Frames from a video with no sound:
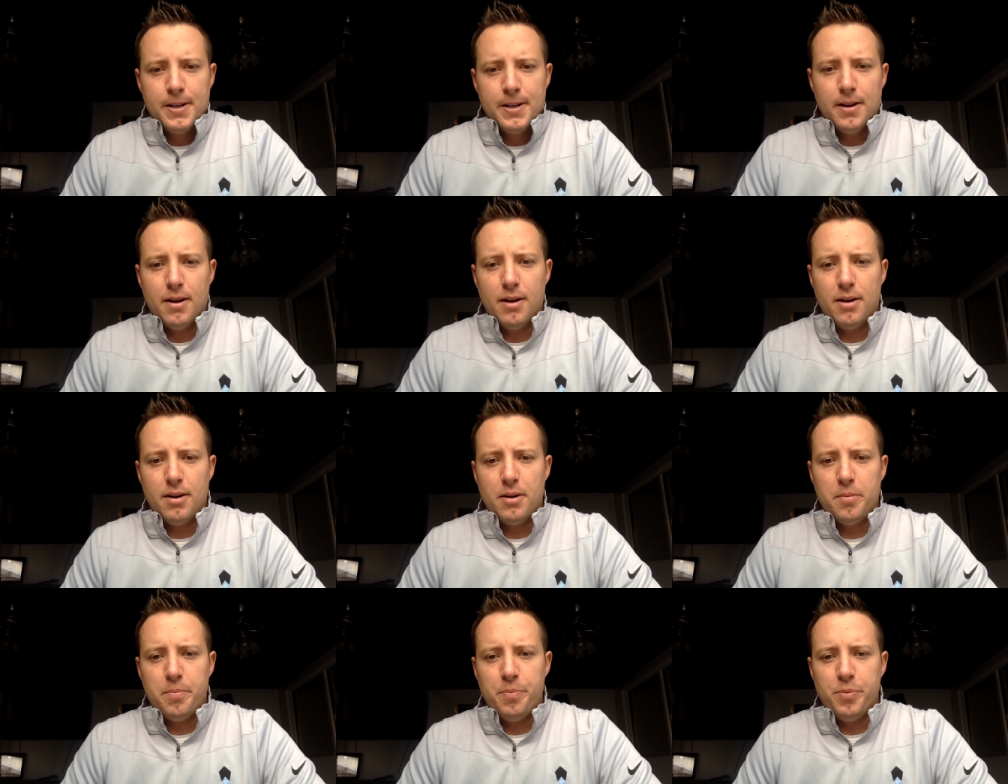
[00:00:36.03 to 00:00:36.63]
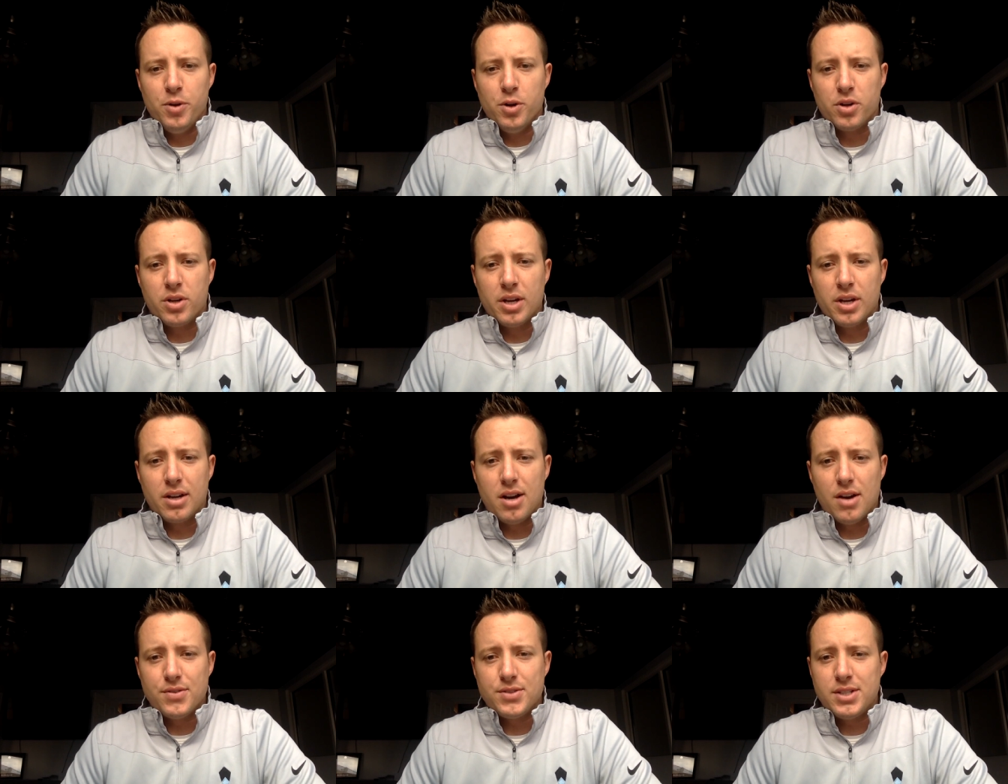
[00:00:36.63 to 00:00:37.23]
Your
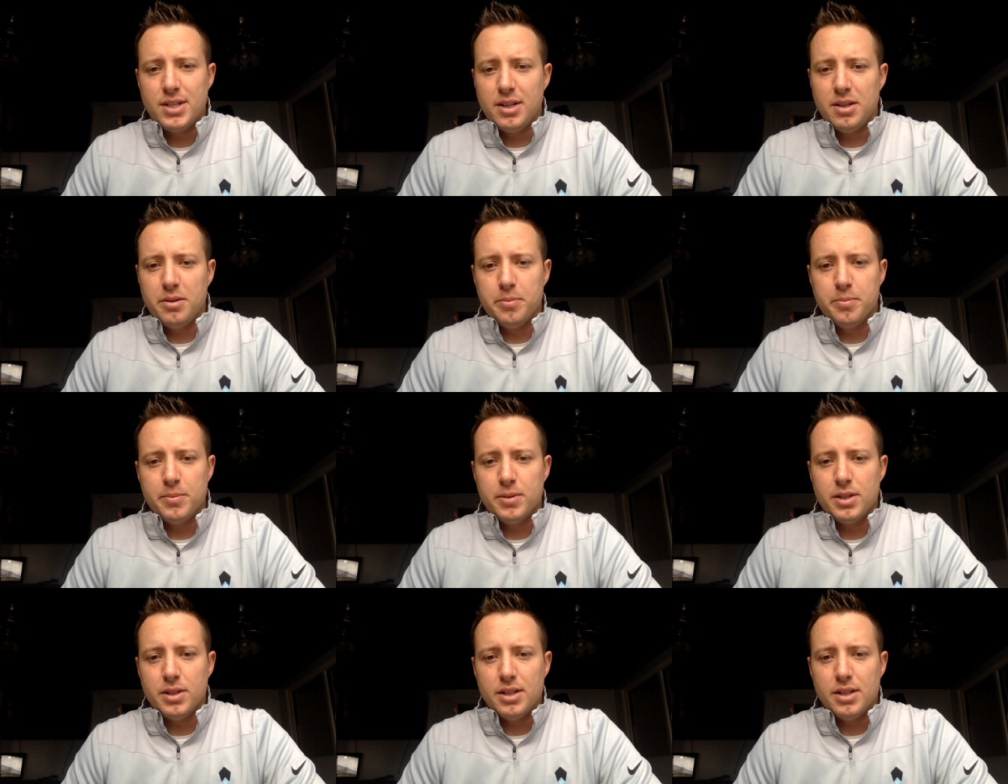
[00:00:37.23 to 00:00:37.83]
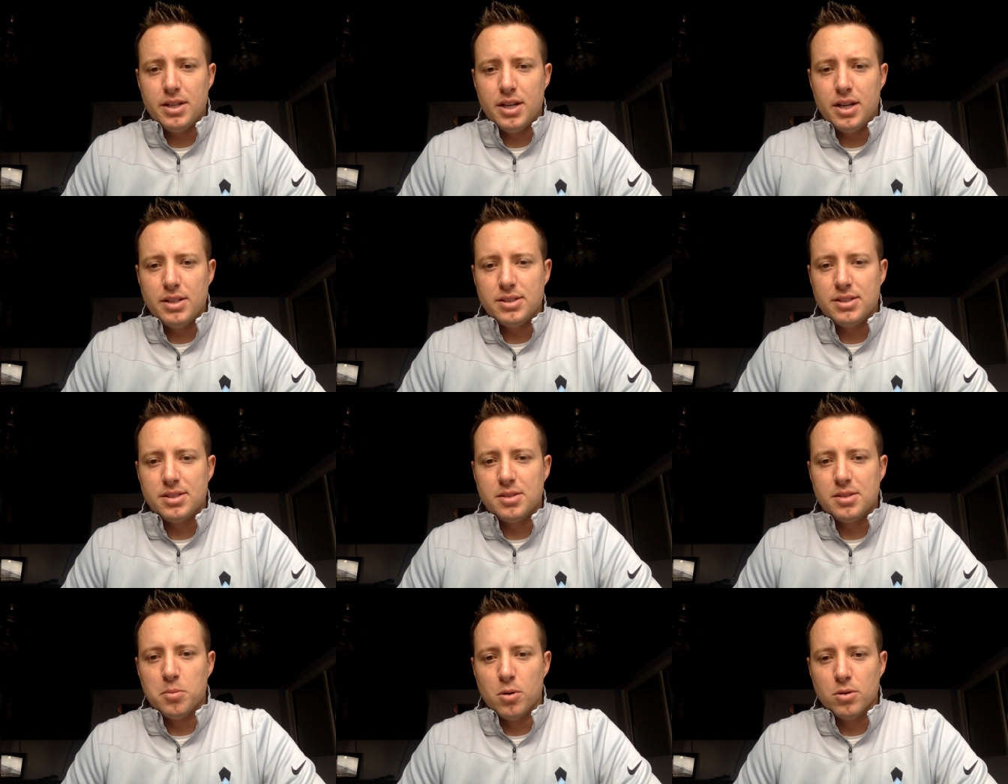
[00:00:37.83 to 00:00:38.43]
kickoff team,
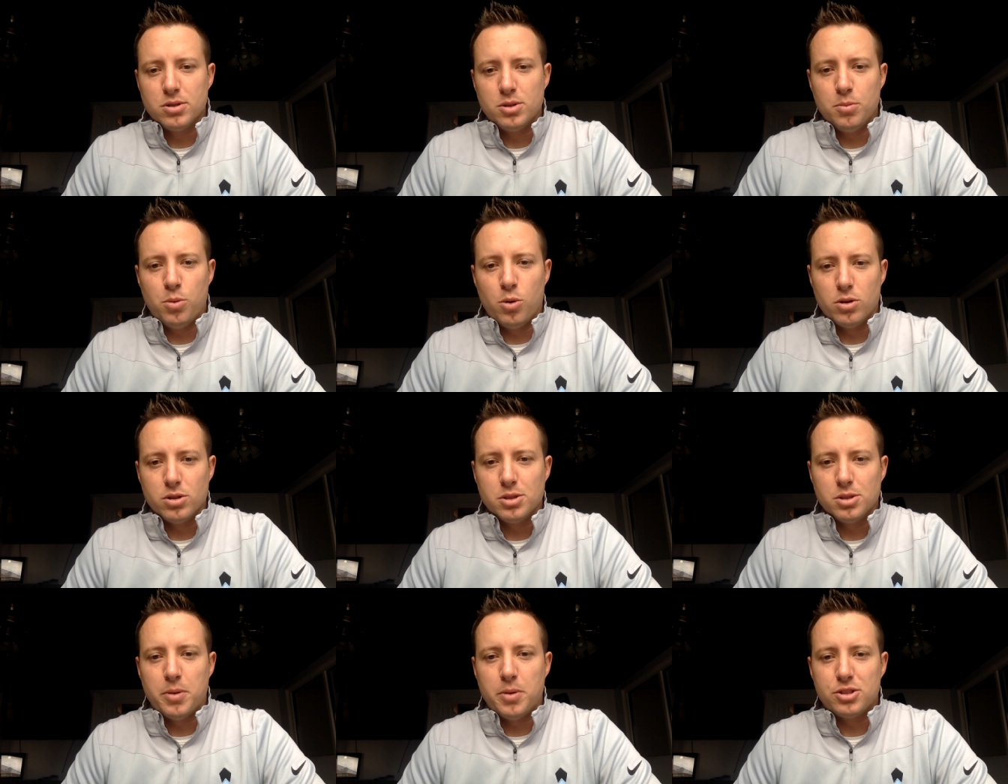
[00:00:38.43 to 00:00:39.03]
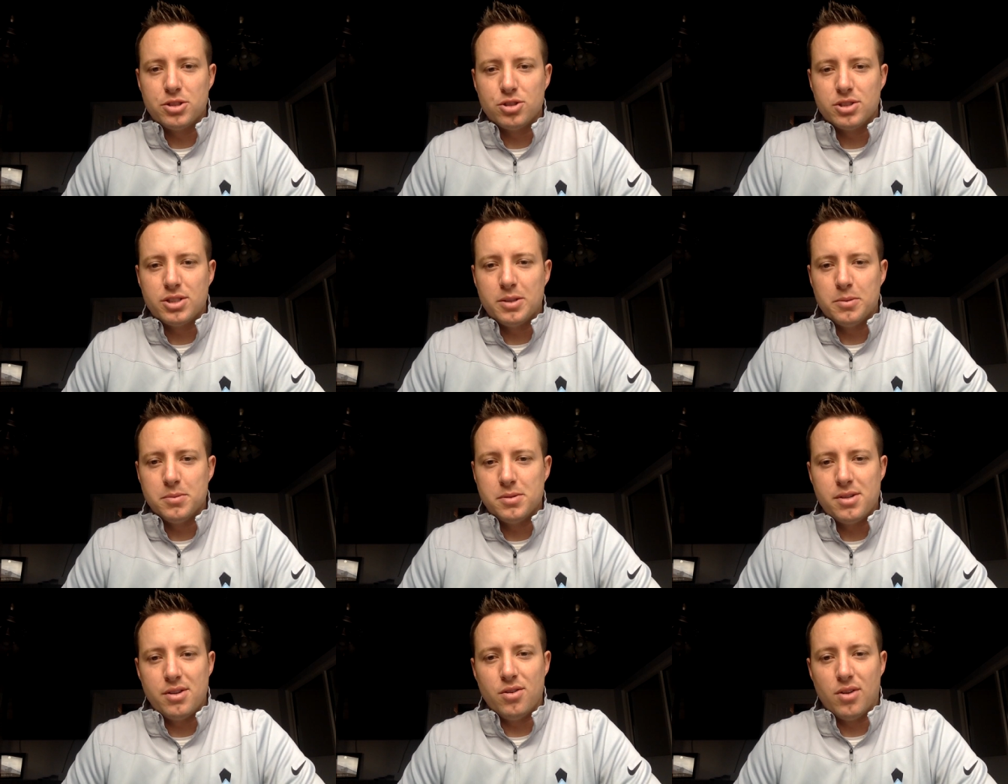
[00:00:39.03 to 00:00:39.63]
it's the most important special
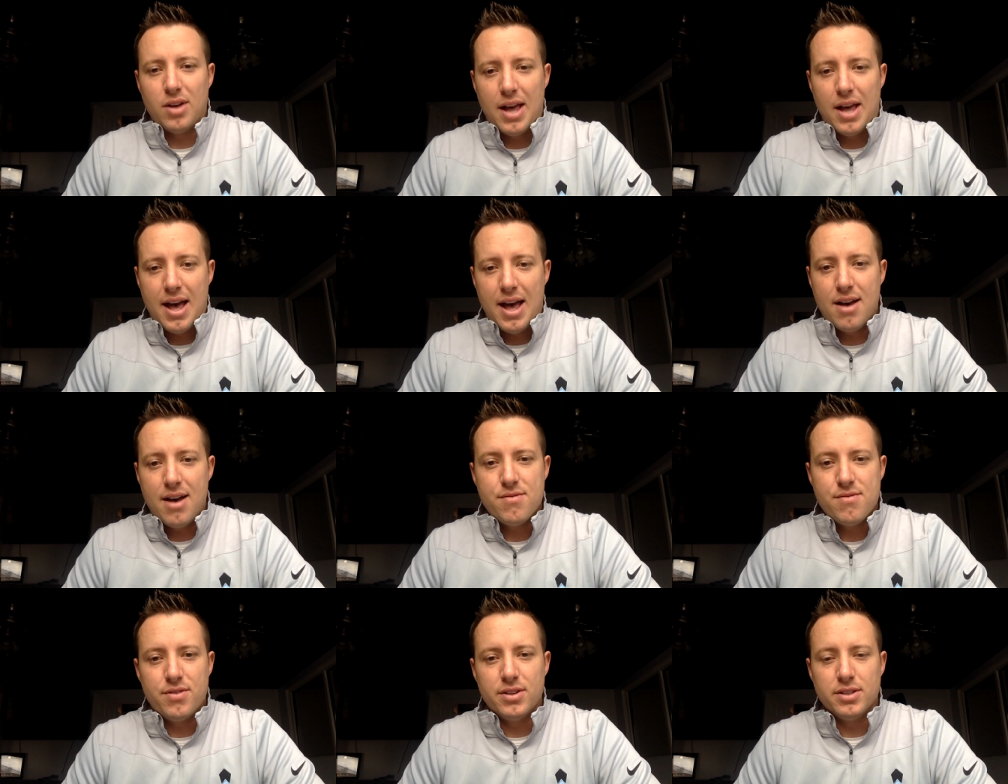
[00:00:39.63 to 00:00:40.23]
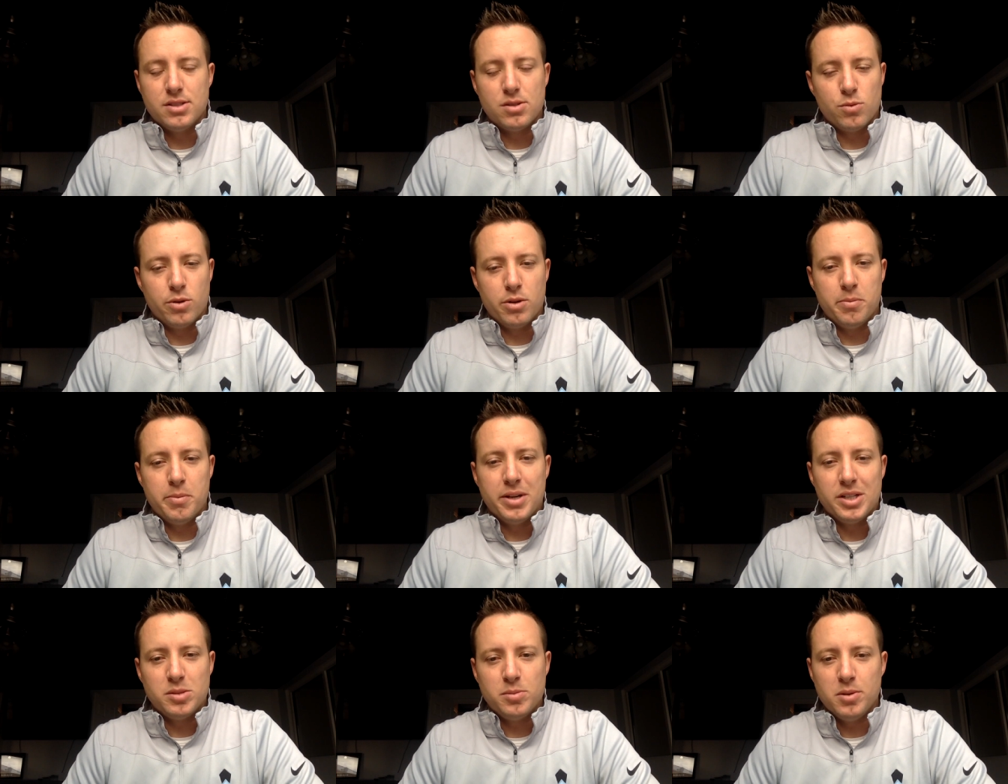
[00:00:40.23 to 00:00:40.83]
teams that you'll have. It's the one
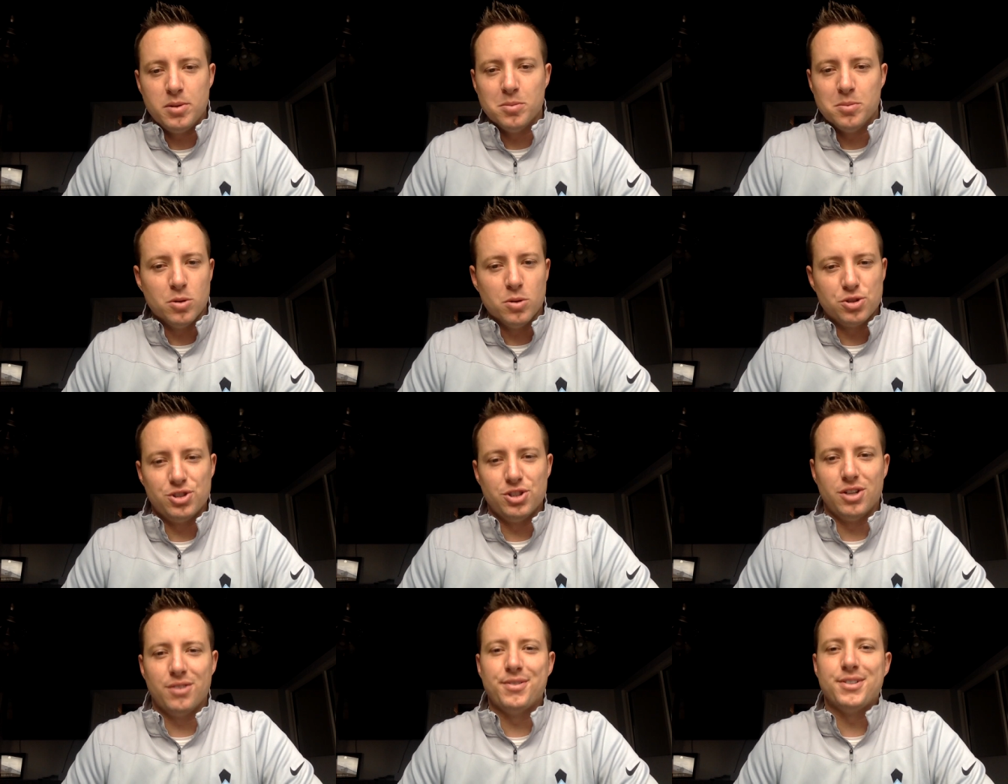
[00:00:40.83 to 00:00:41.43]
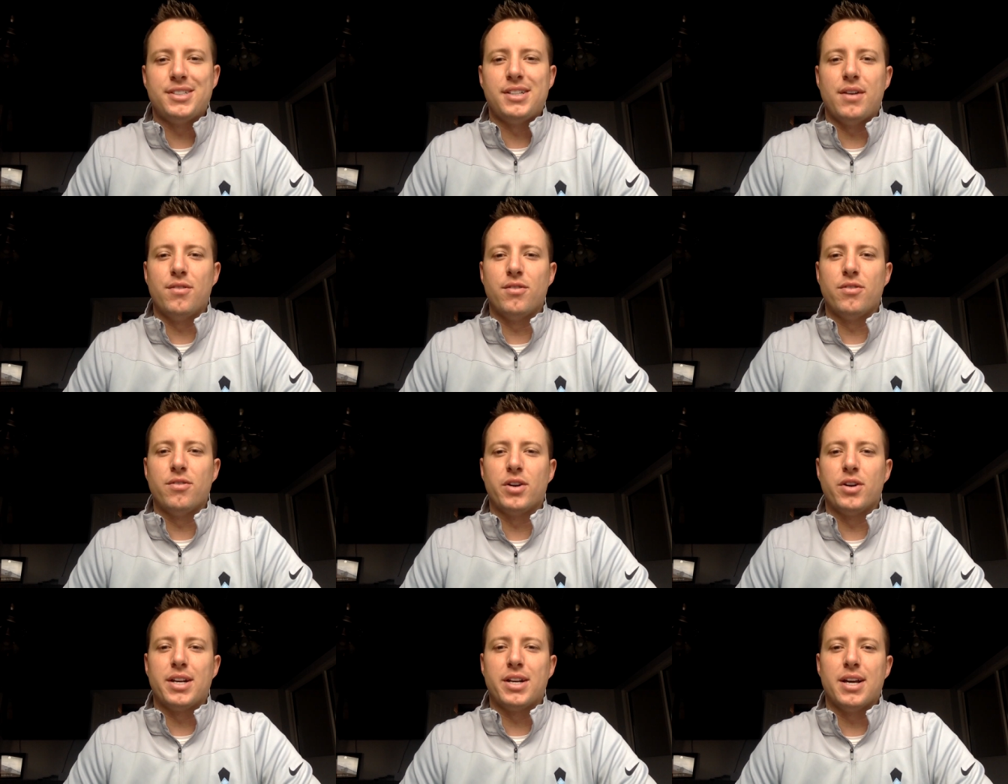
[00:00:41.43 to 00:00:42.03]
that makes me the most nervous
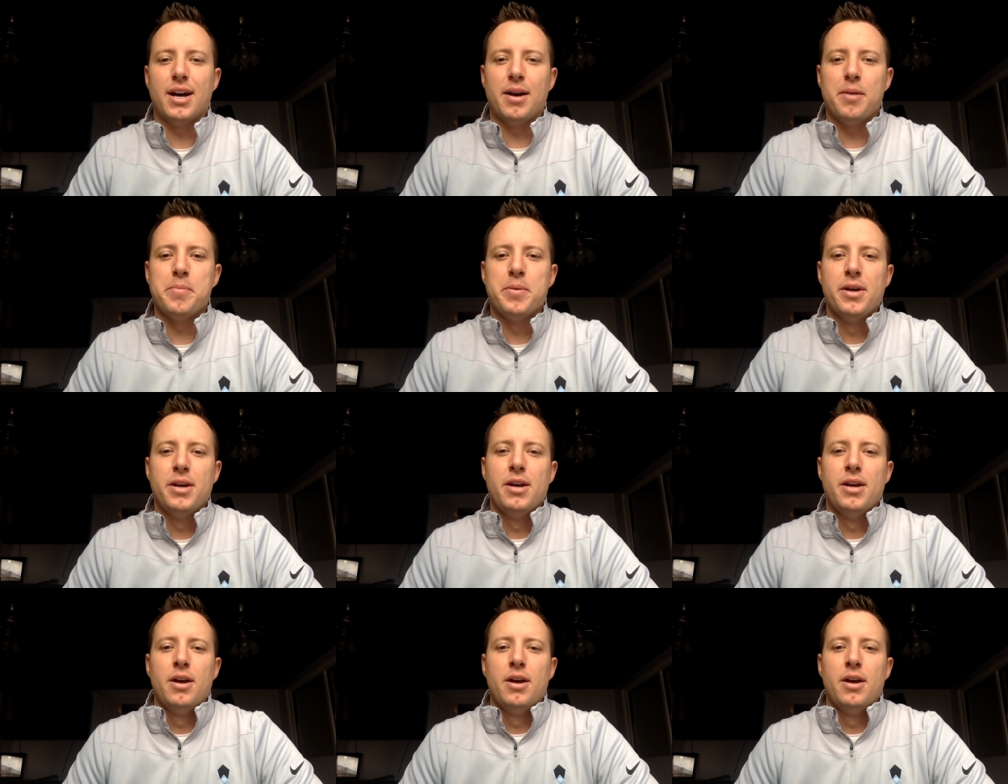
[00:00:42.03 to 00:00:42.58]
every time